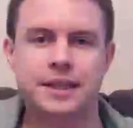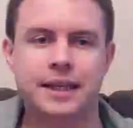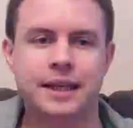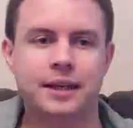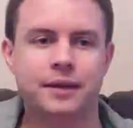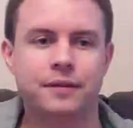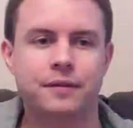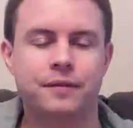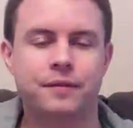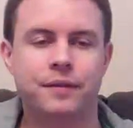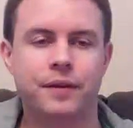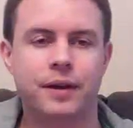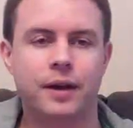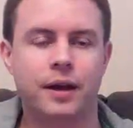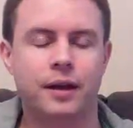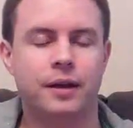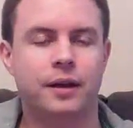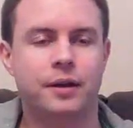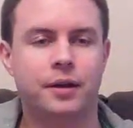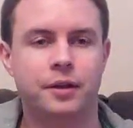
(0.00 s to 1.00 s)
of I
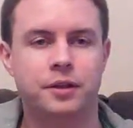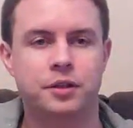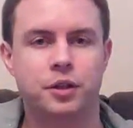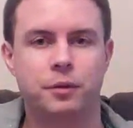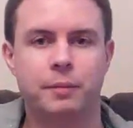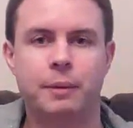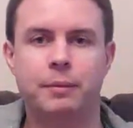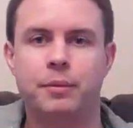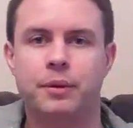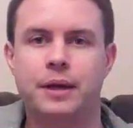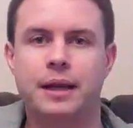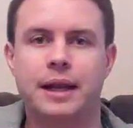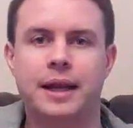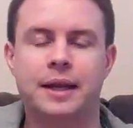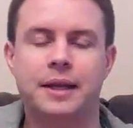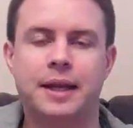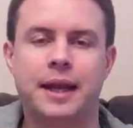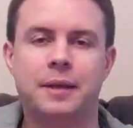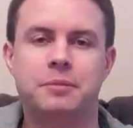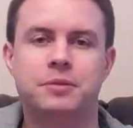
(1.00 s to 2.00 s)
know a lot of people collect
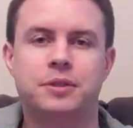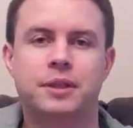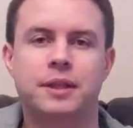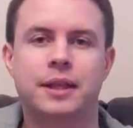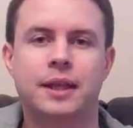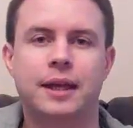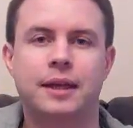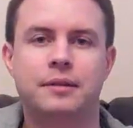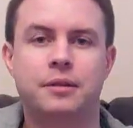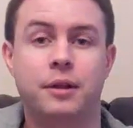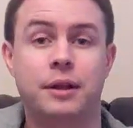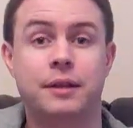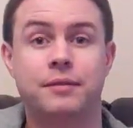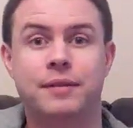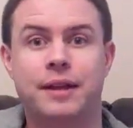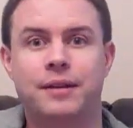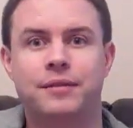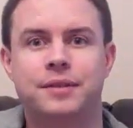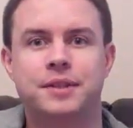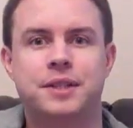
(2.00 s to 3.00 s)
games that they don't even have a
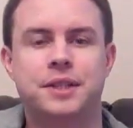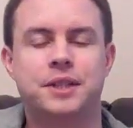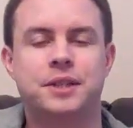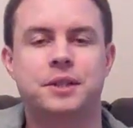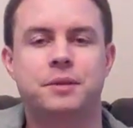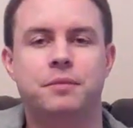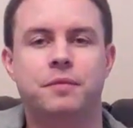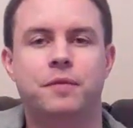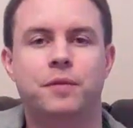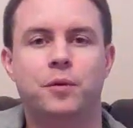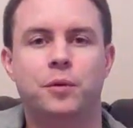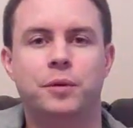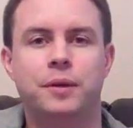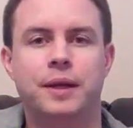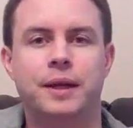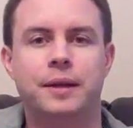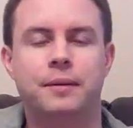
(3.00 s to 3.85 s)
system for yet.